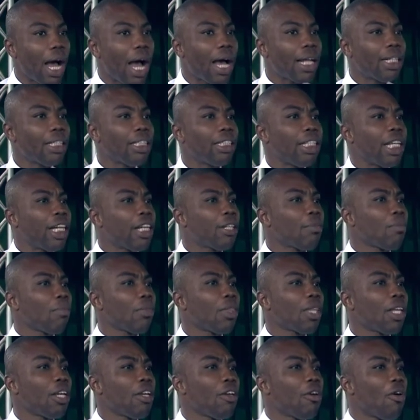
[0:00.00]
And then
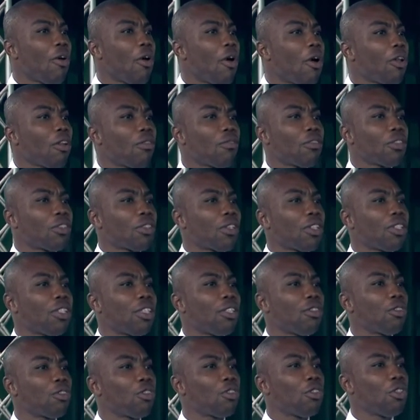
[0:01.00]
all of a
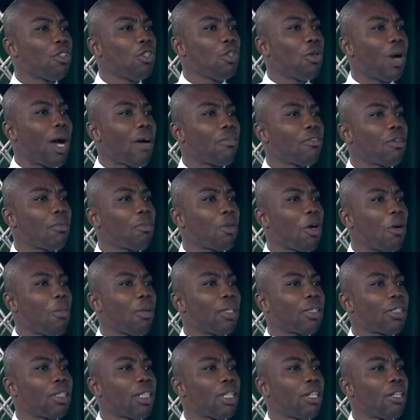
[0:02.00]
sudden, you have him come
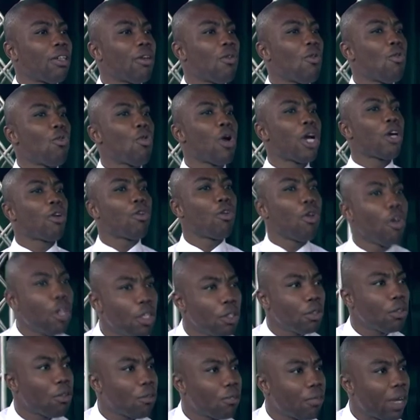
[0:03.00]
and say, We're
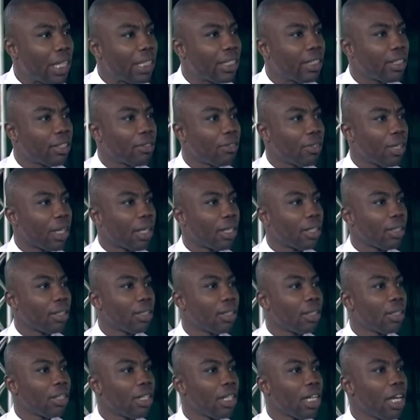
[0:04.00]
going to fight Syria.
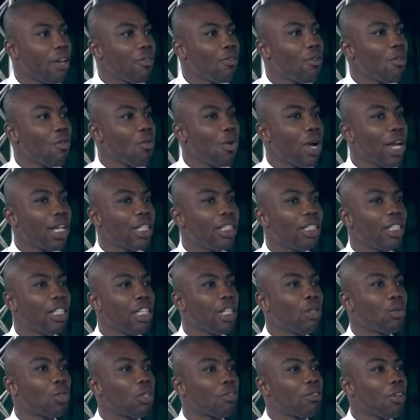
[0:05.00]
Even when
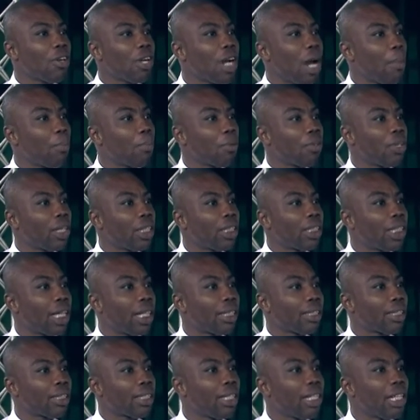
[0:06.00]
it was very apparent
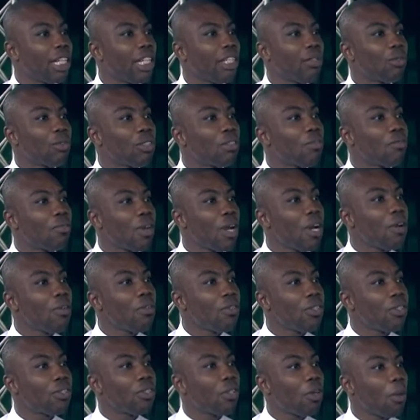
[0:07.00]
that it was a very
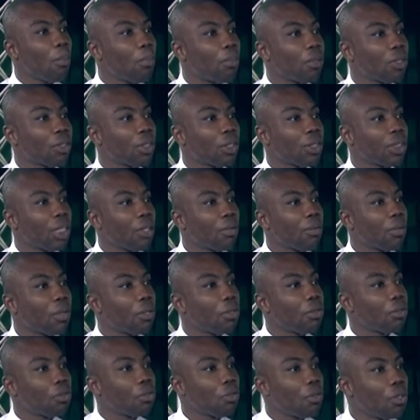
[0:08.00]
risky operation that we were
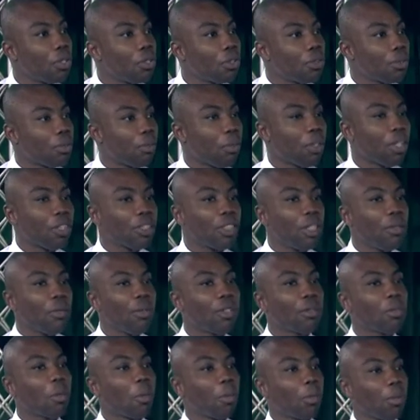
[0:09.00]
going to go into because he
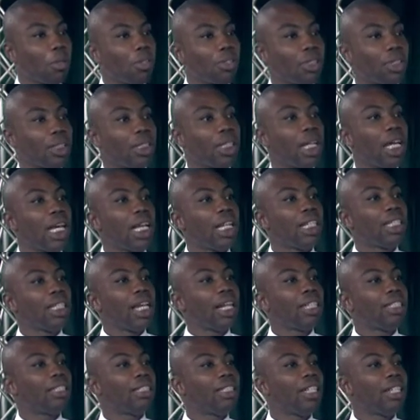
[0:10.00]
was proposing
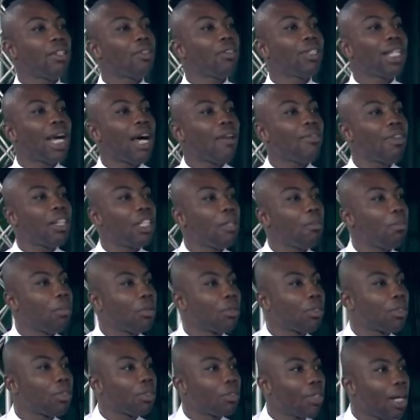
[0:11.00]
that they don't have any
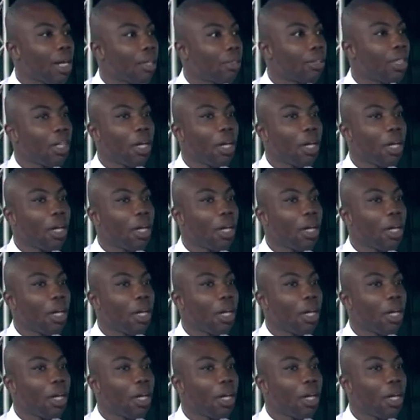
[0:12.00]
boot on the ground.